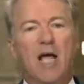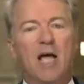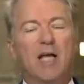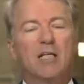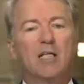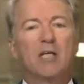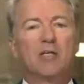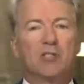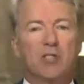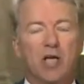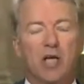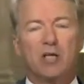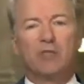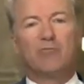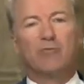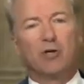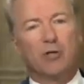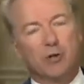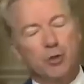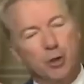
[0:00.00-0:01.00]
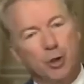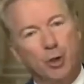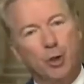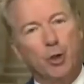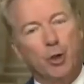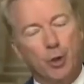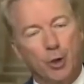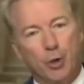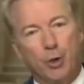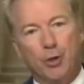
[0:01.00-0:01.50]
unless gain of function
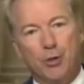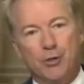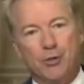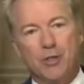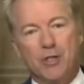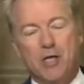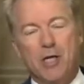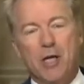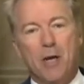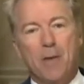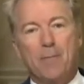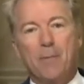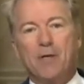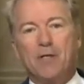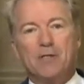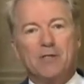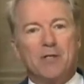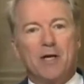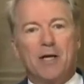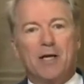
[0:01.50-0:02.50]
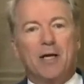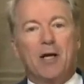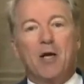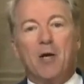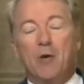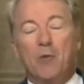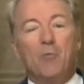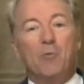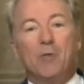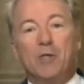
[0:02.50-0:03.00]
occurs. But it's like,
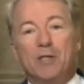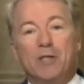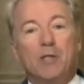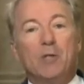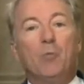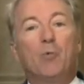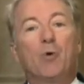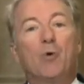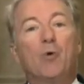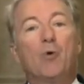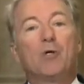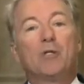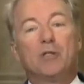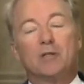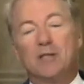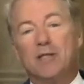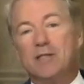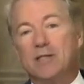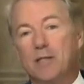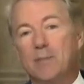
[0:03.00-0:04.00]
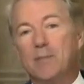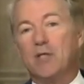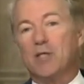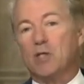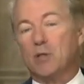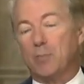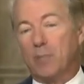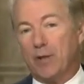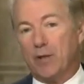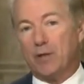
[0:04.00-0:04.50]
really, we're going to let them
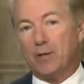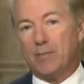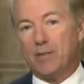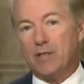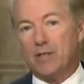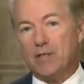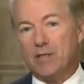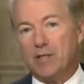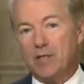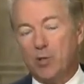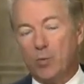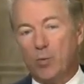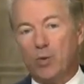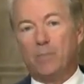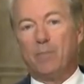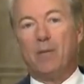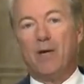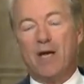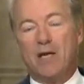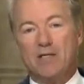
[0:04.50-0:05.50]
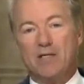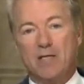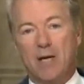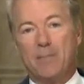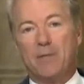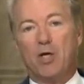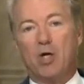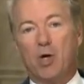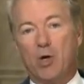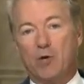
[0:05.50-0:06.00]
experiment with
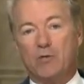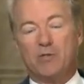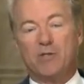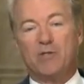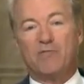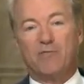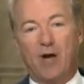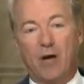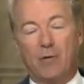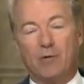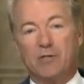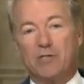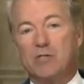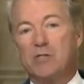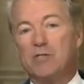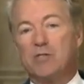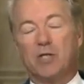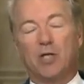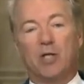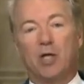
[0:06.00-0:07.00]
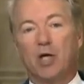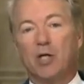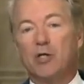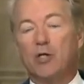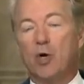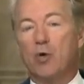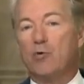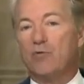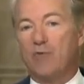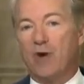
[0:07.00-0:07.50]
pandemic-causing viruses and
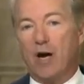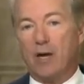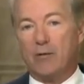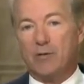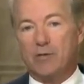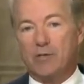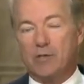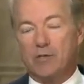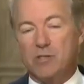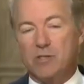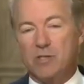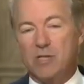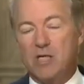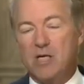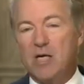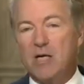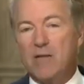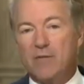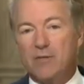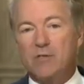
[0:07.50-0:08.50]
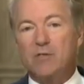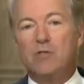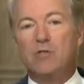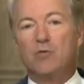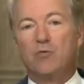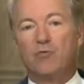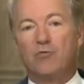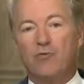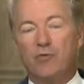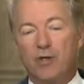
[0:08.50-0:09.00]
unknown viruses? This
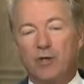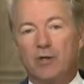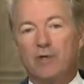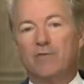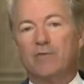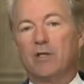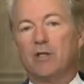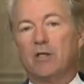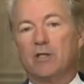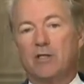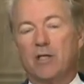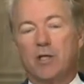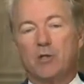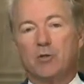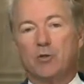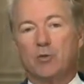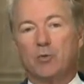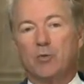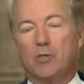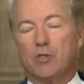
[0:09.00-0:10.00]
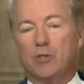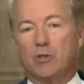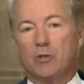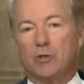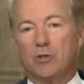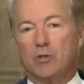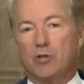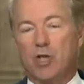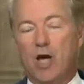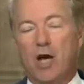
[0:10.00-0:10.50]
is very, very dangerous
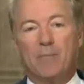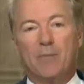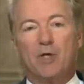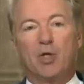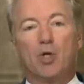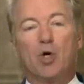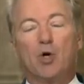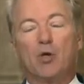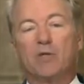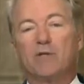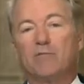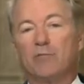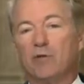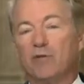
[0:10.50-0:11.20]
research. I've been calling